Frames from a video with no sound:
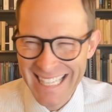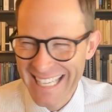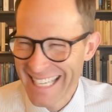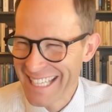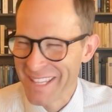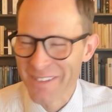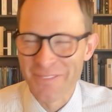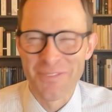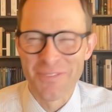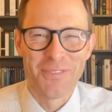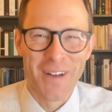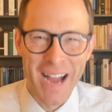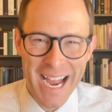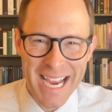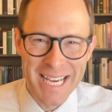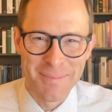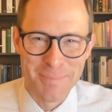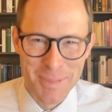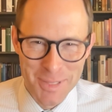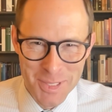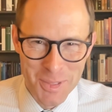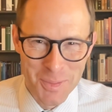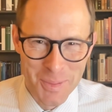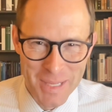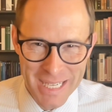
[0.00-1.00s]
fight
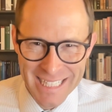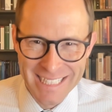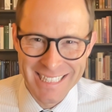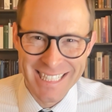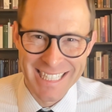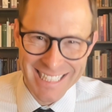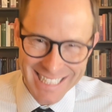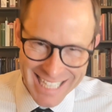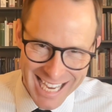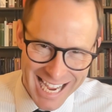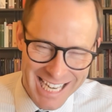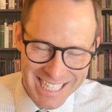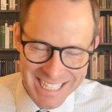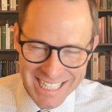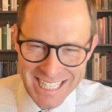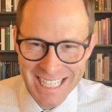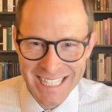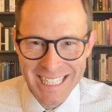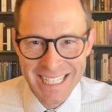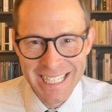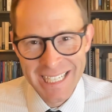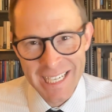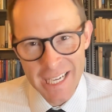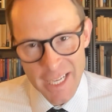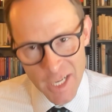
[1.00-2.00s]
between Titania
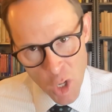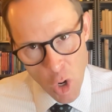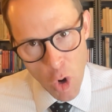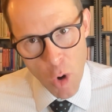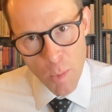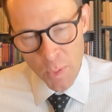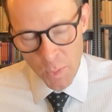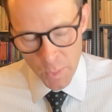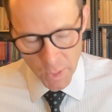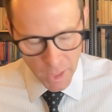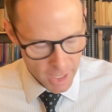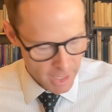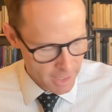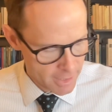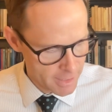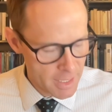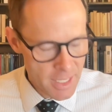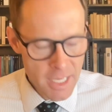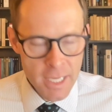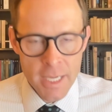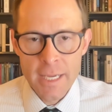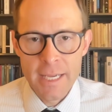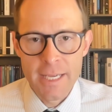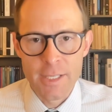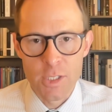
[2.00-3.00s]
and Oberon
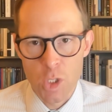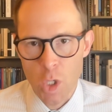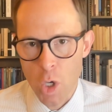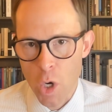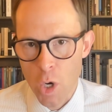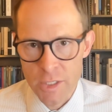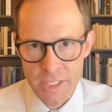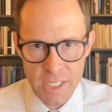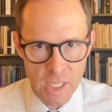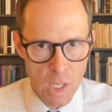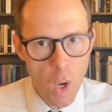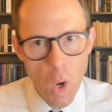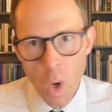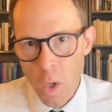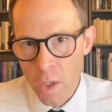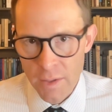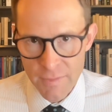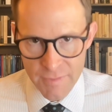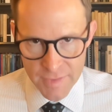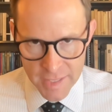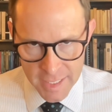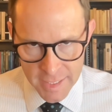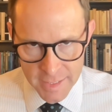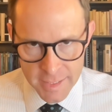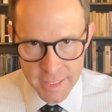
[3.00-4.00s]
is causing all of
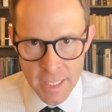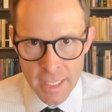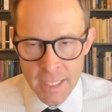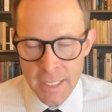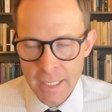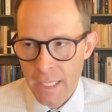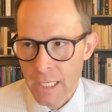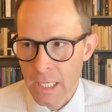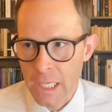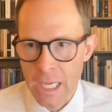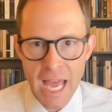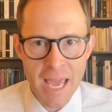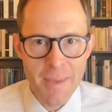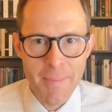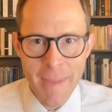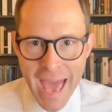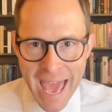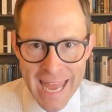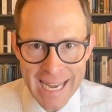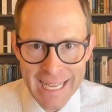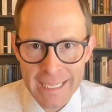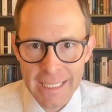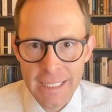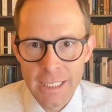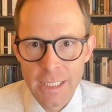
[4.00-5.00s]
these
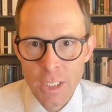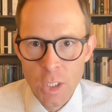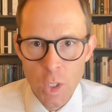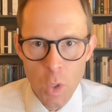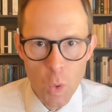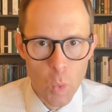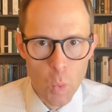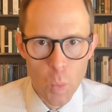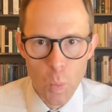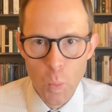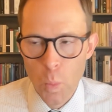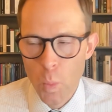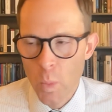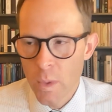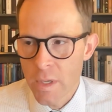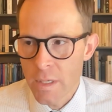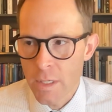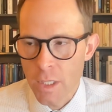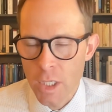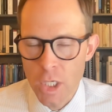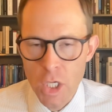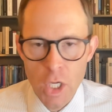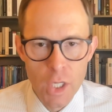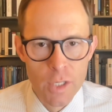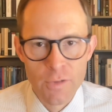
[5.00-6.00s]
climatic
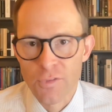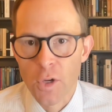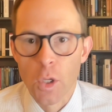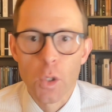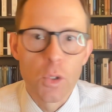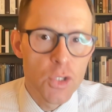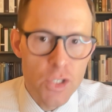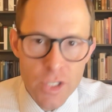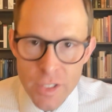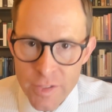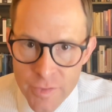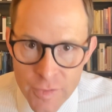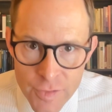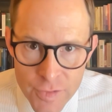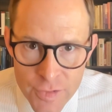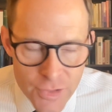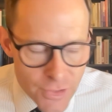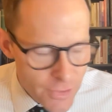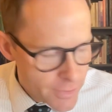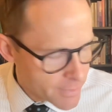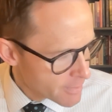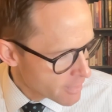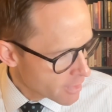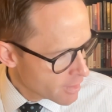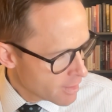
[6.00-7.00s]
convulsions.
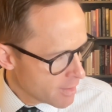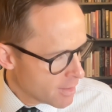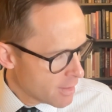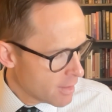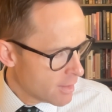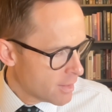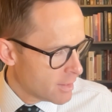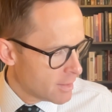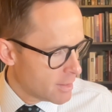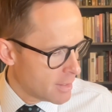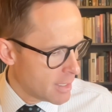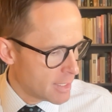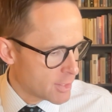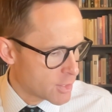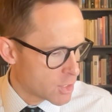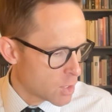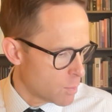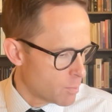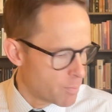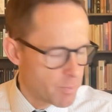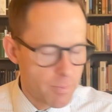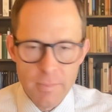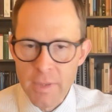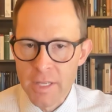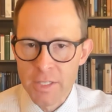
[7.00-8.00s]
And so
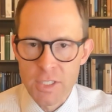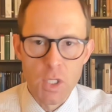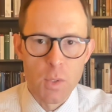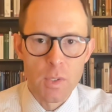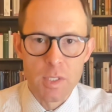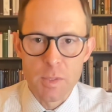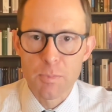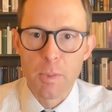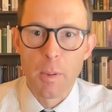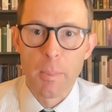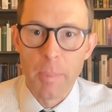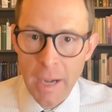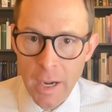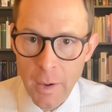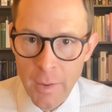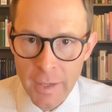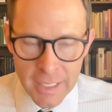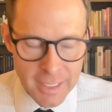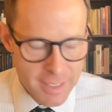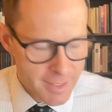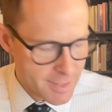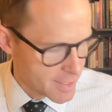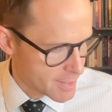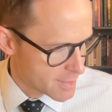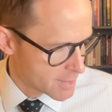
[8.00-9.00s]
it's preparing
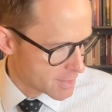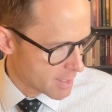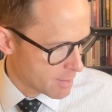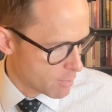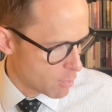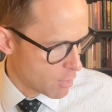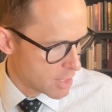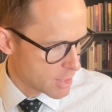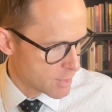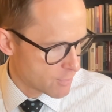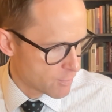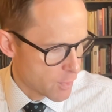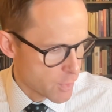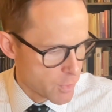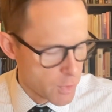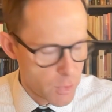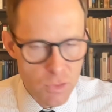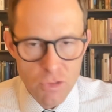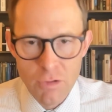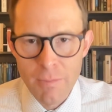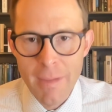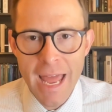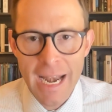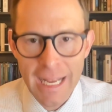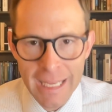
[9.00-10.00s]
us in some ways for the
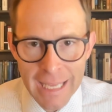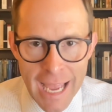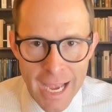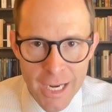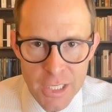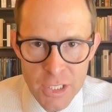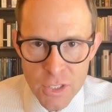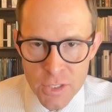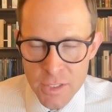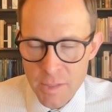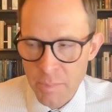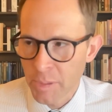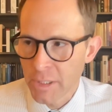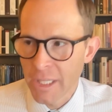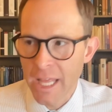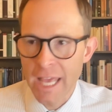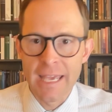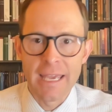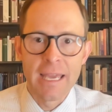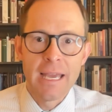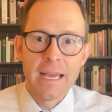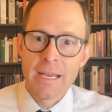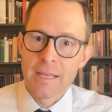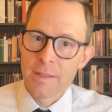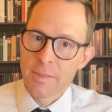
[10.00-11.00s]
dramatic action of the play.
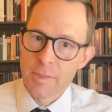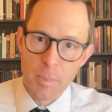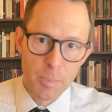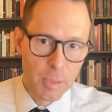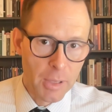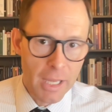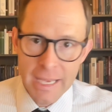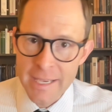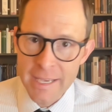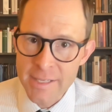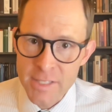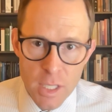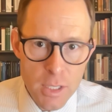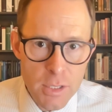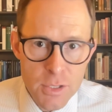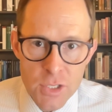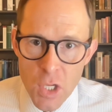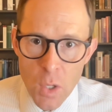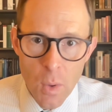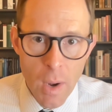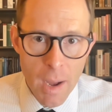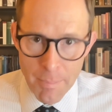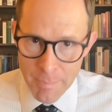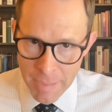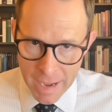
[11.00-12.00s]
The play is also
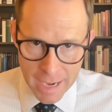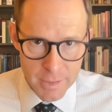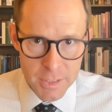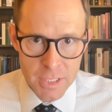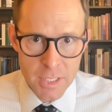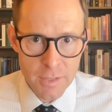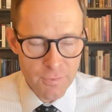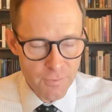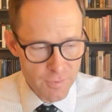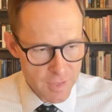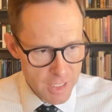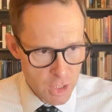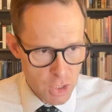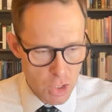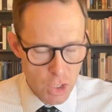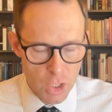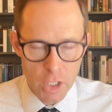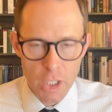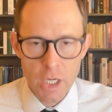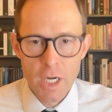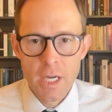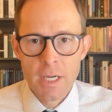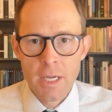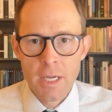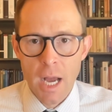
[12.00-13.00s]
about to feature
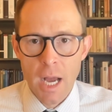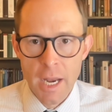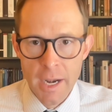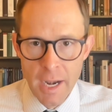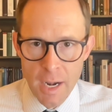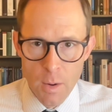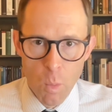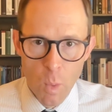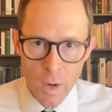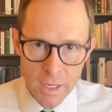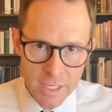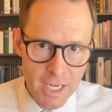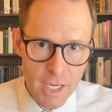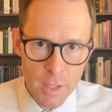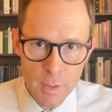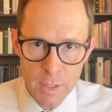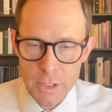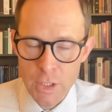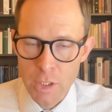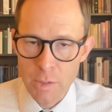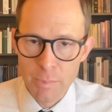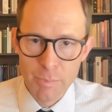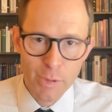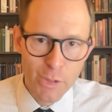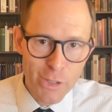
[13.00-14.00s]
one
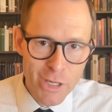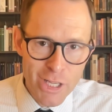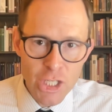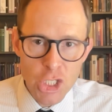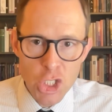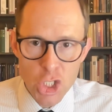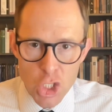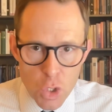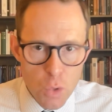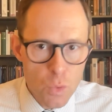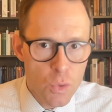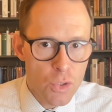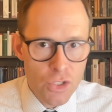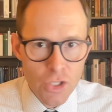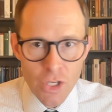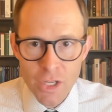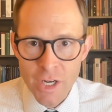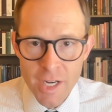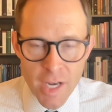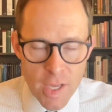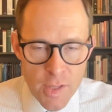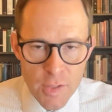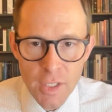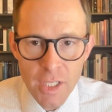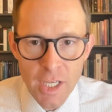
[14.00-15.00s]
character putting juice on
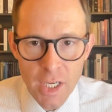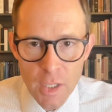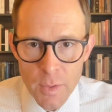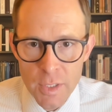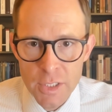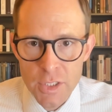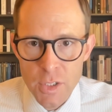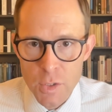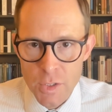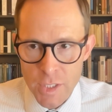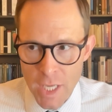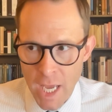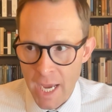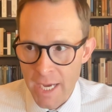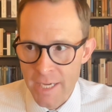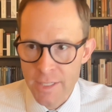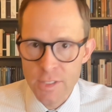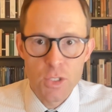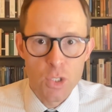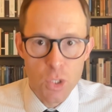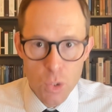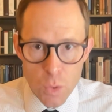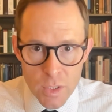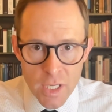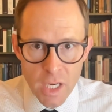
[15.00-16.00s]
another character's eyes,
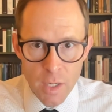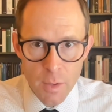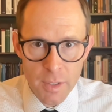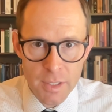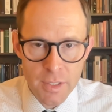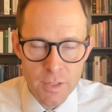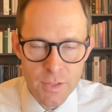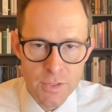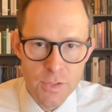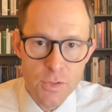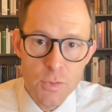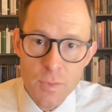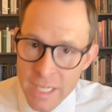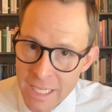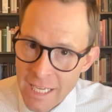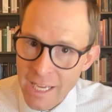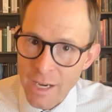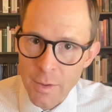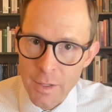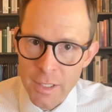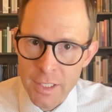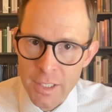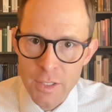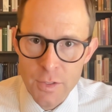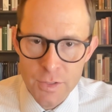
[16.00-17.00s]
2 characters, 3
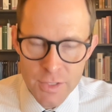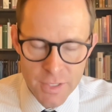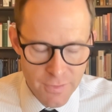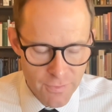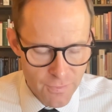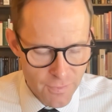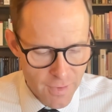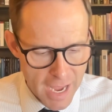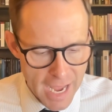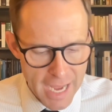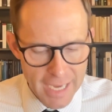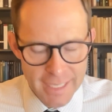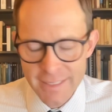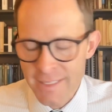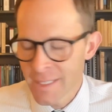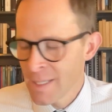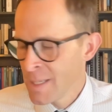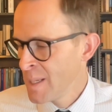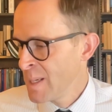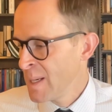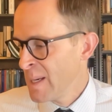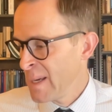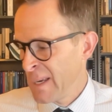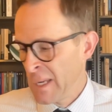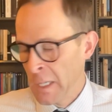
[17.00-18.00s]
characters, in fact,
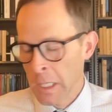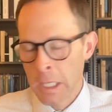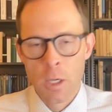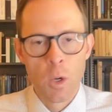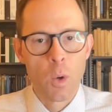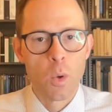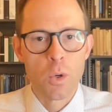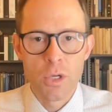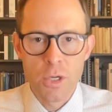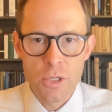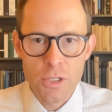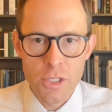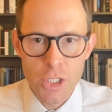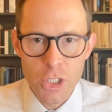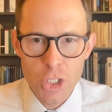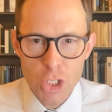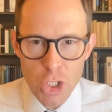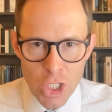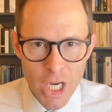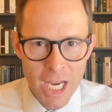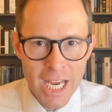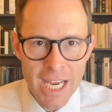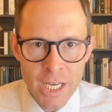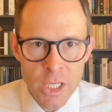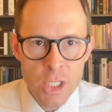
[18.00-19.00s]
in order to
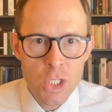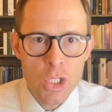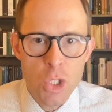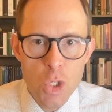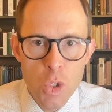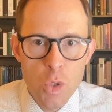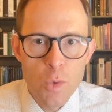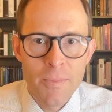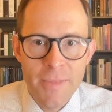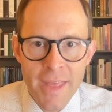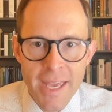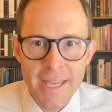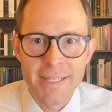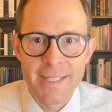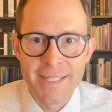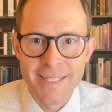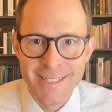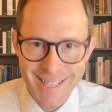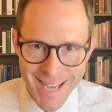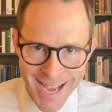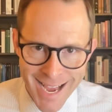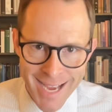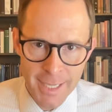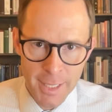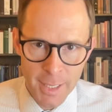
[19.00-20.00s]
change whom they
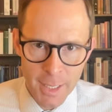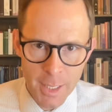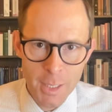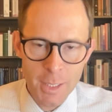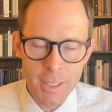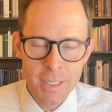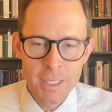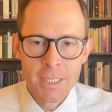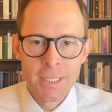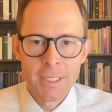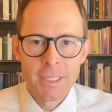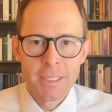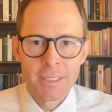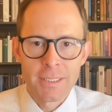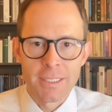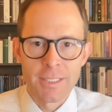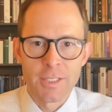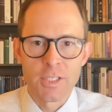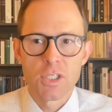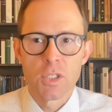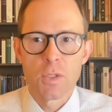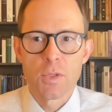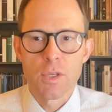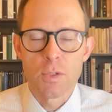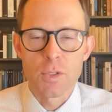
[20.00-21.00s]
desire. And
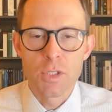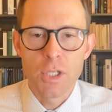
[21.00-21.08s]
so there's